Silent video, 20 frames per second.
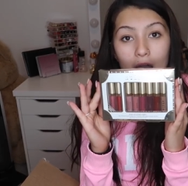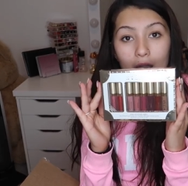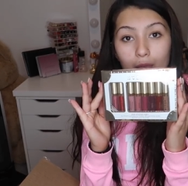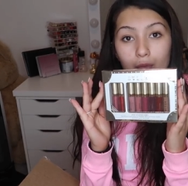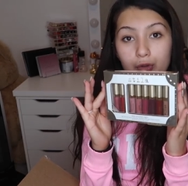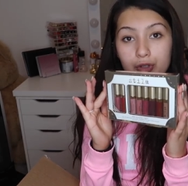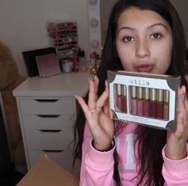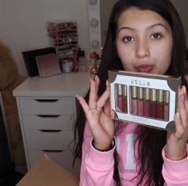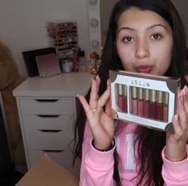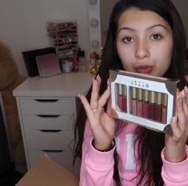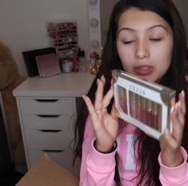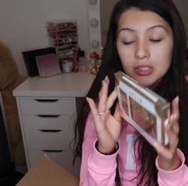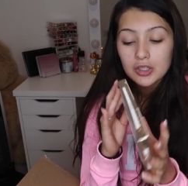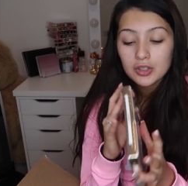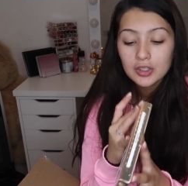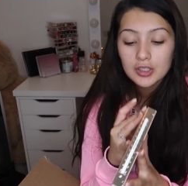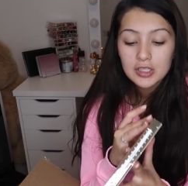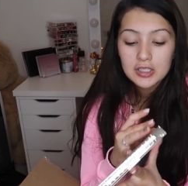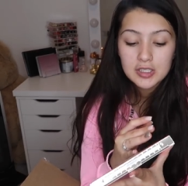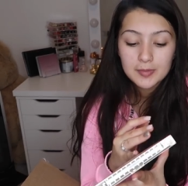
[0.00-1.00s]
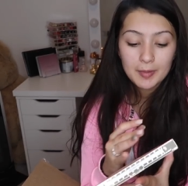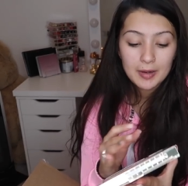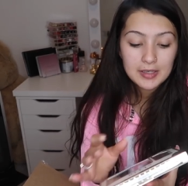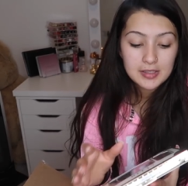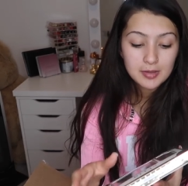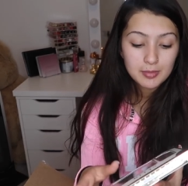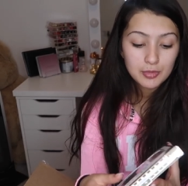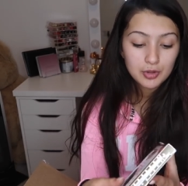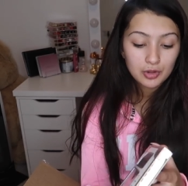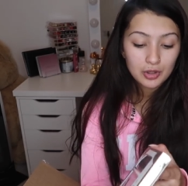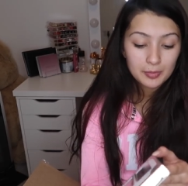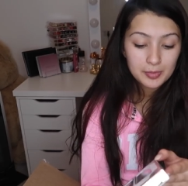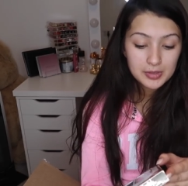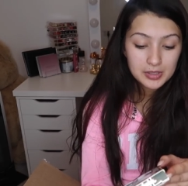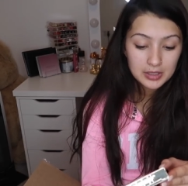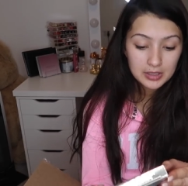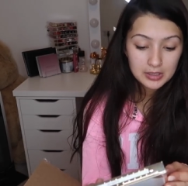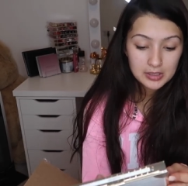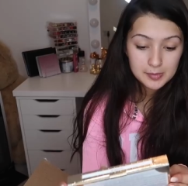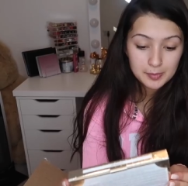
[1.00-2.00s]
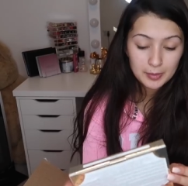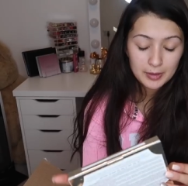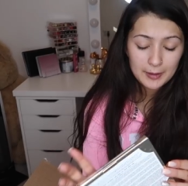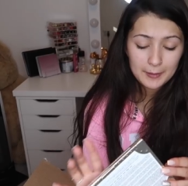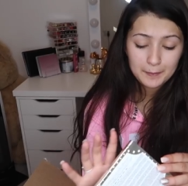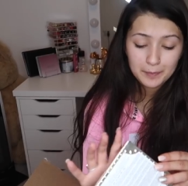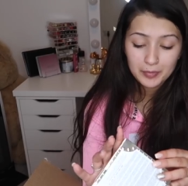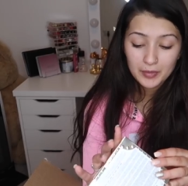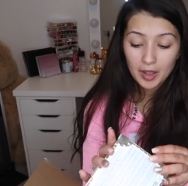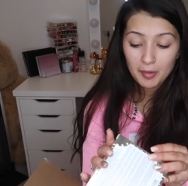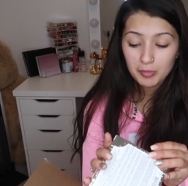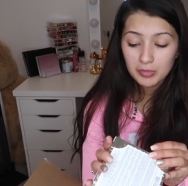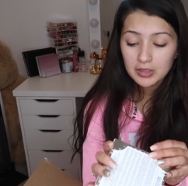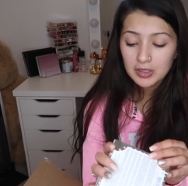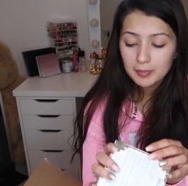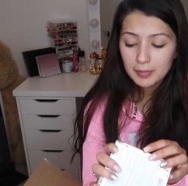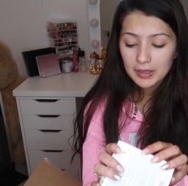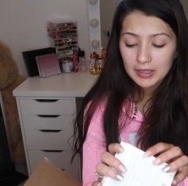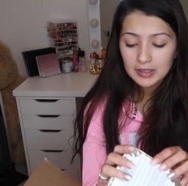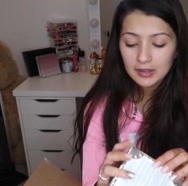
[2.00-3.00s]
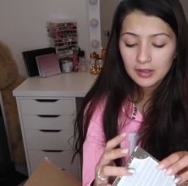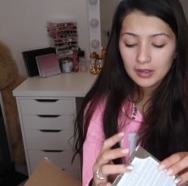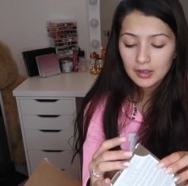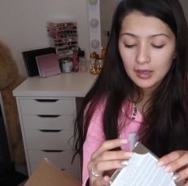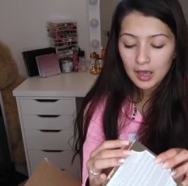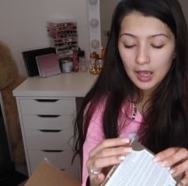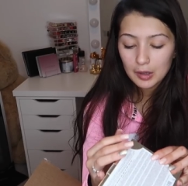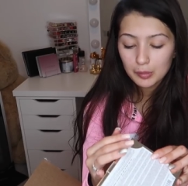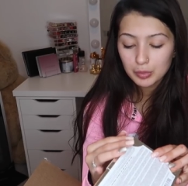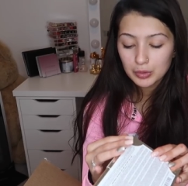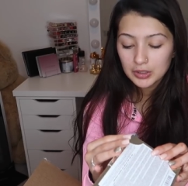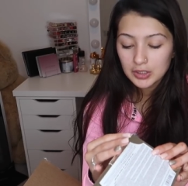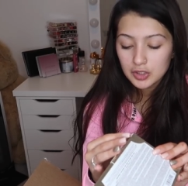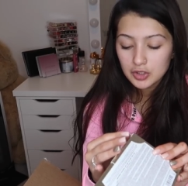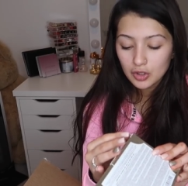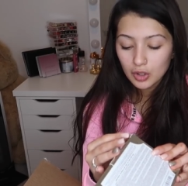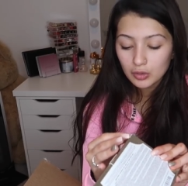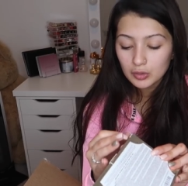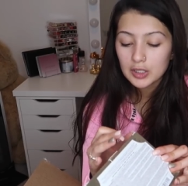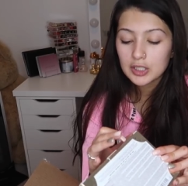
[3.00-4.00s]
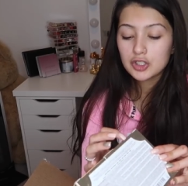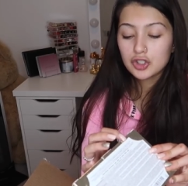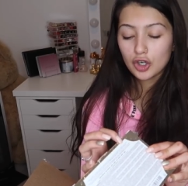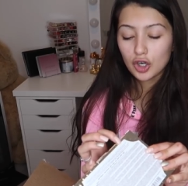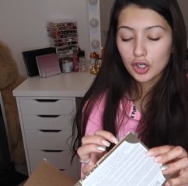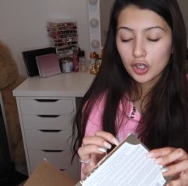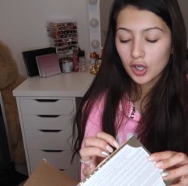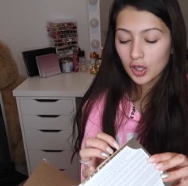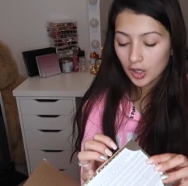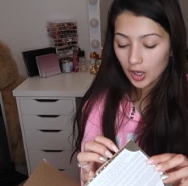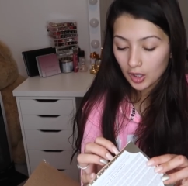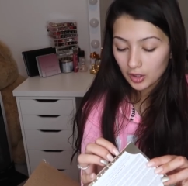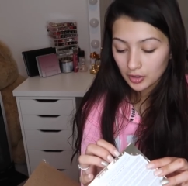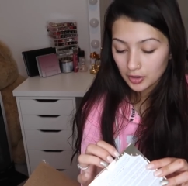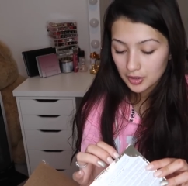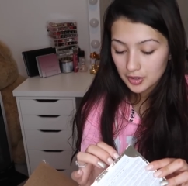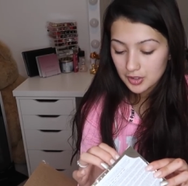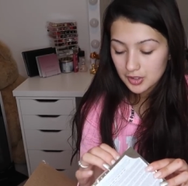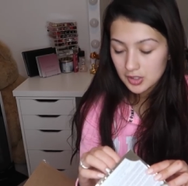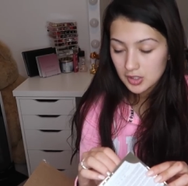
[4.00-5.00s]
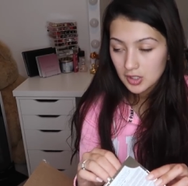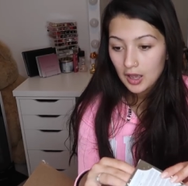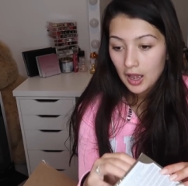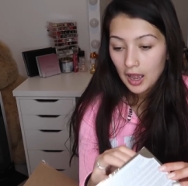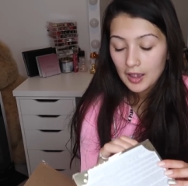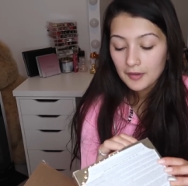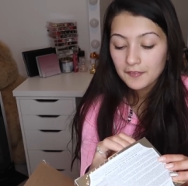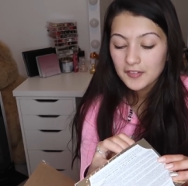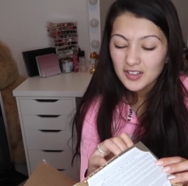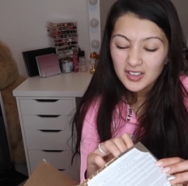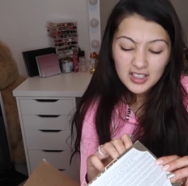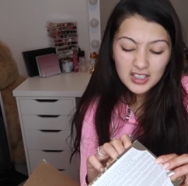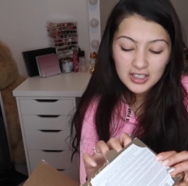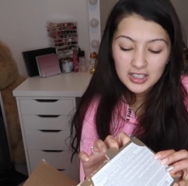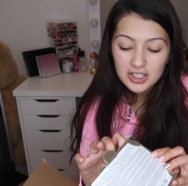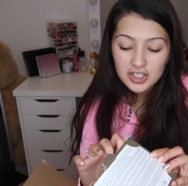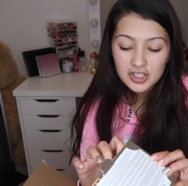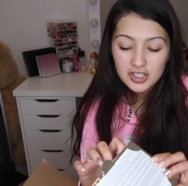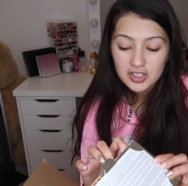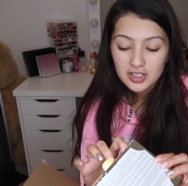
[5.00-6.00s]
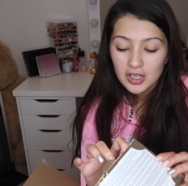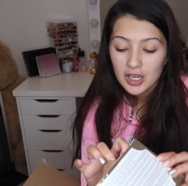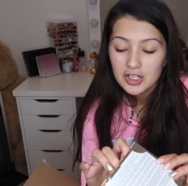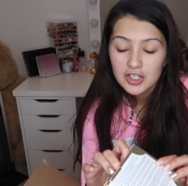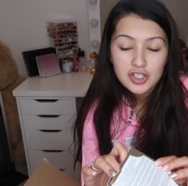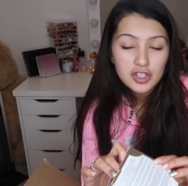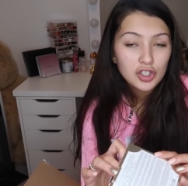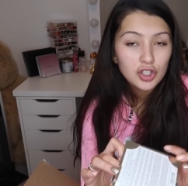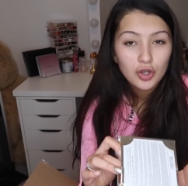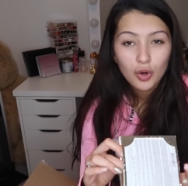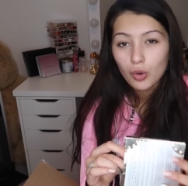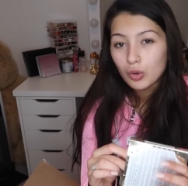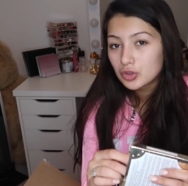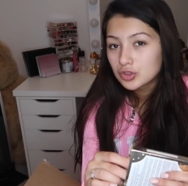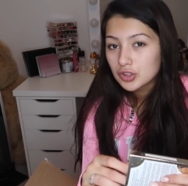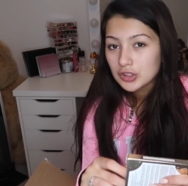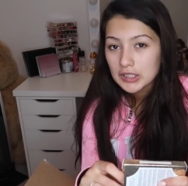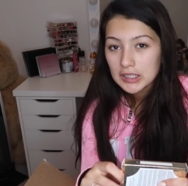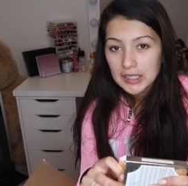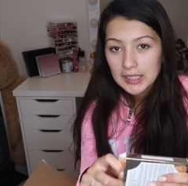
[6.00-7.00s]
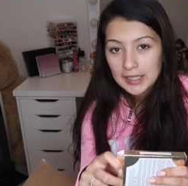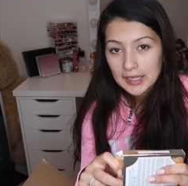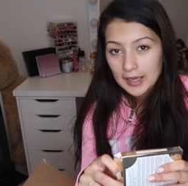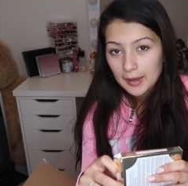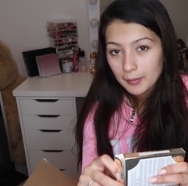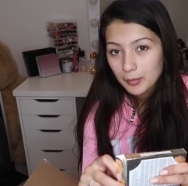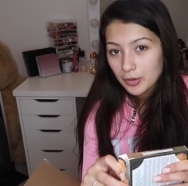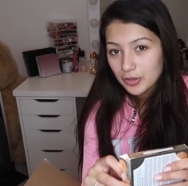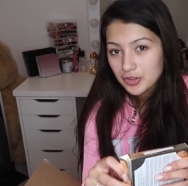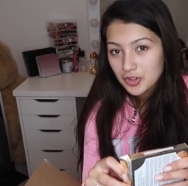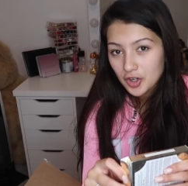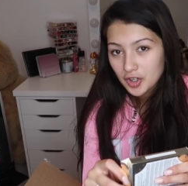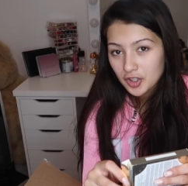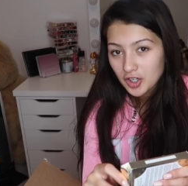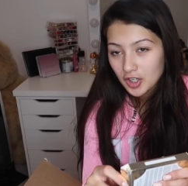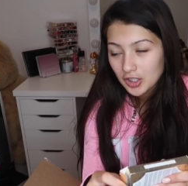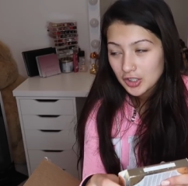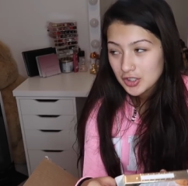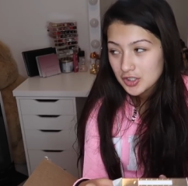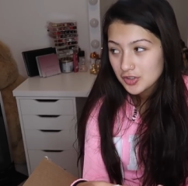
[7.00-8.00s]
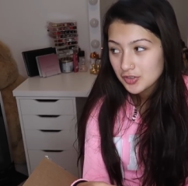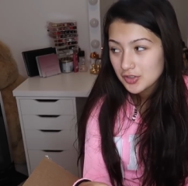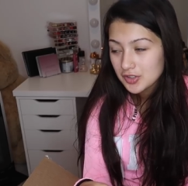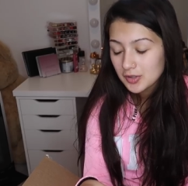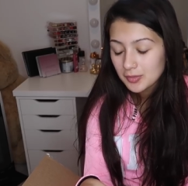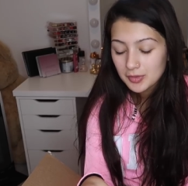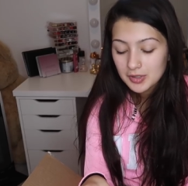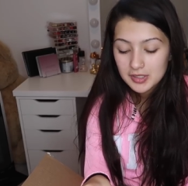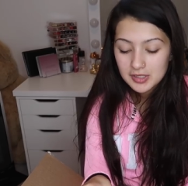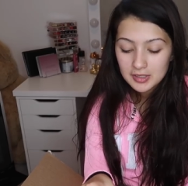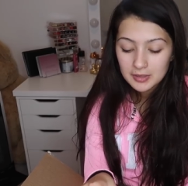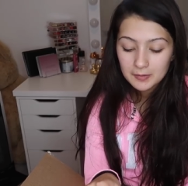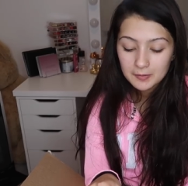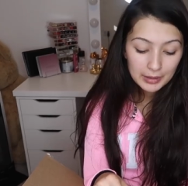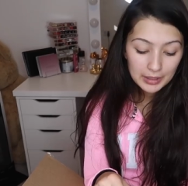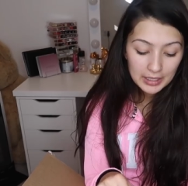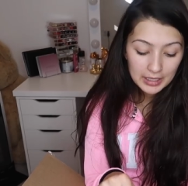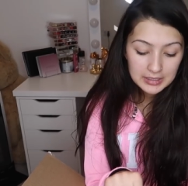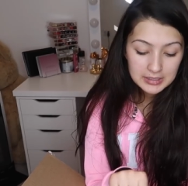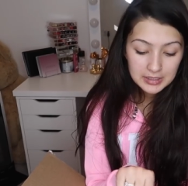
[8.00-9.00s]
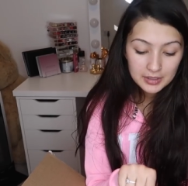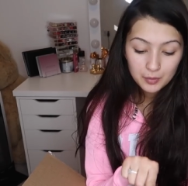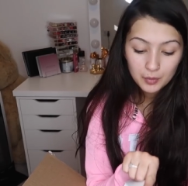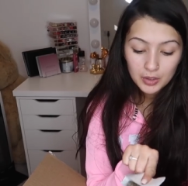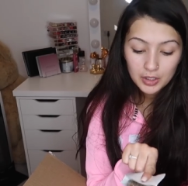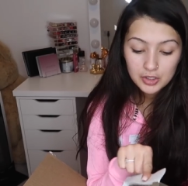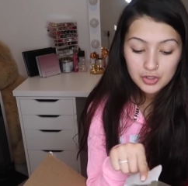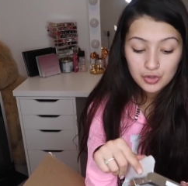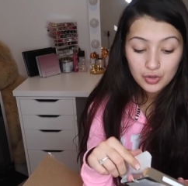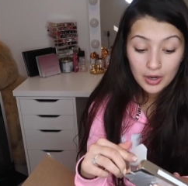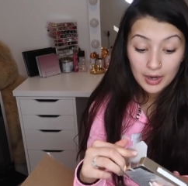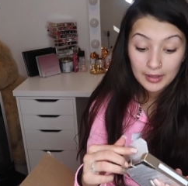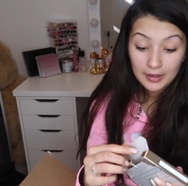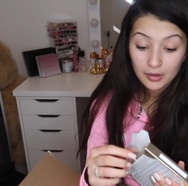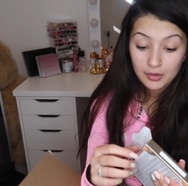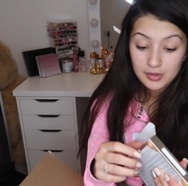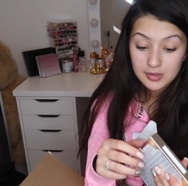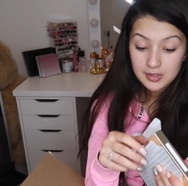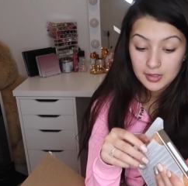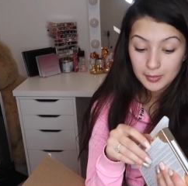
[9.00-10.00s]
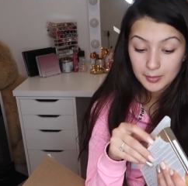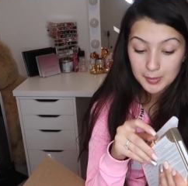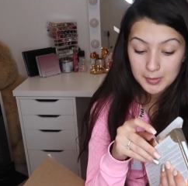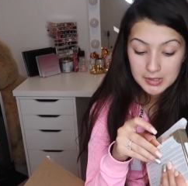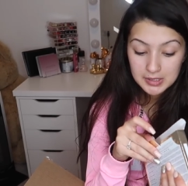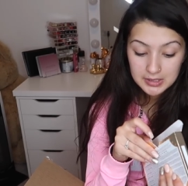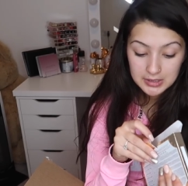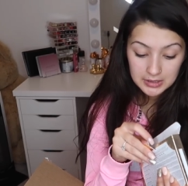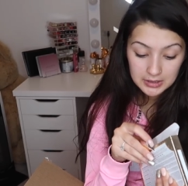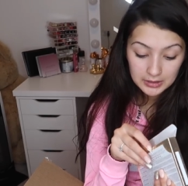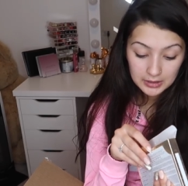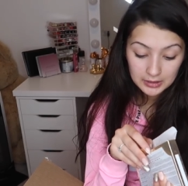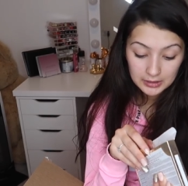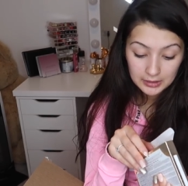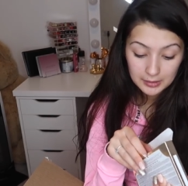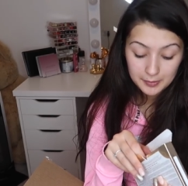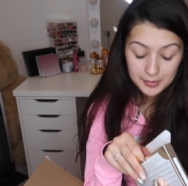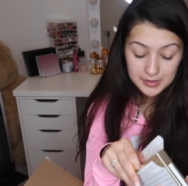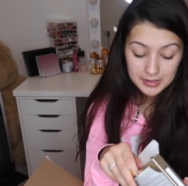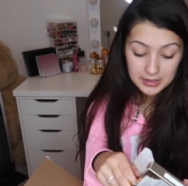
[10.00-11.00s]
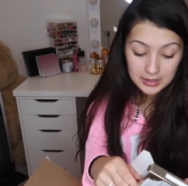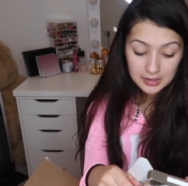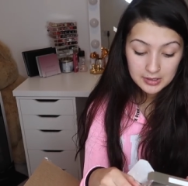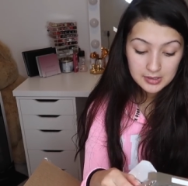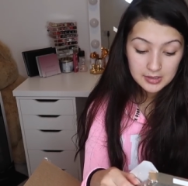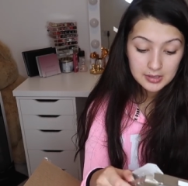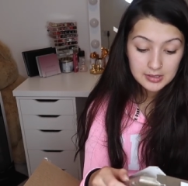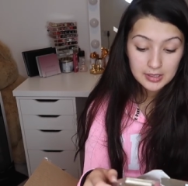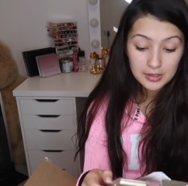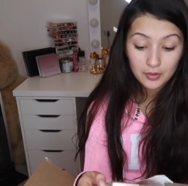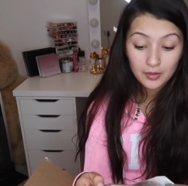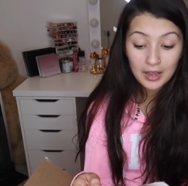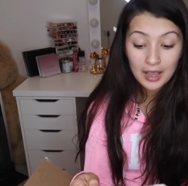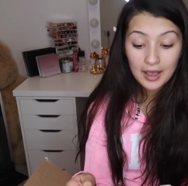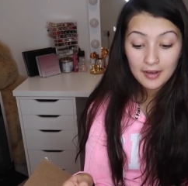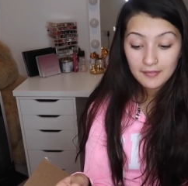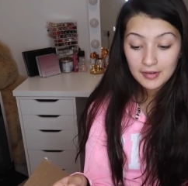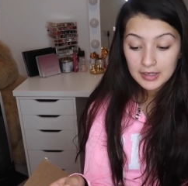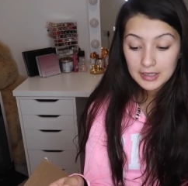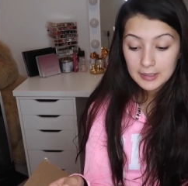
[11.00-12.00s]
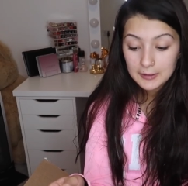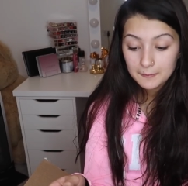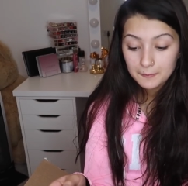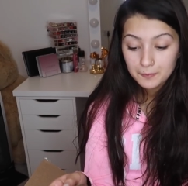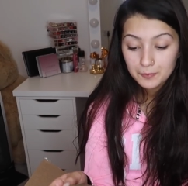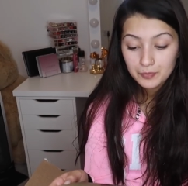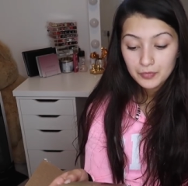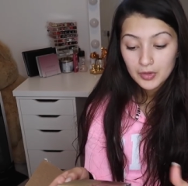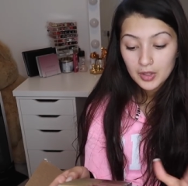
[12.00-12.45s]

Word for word: I was really looking to buy some new lipsticks, but I'm really picky. I really don't like dark colors. I feel like I just, I just look older than I am with dark colors for some reason, but I did want to try out some Stila lipsticks because I don't have any.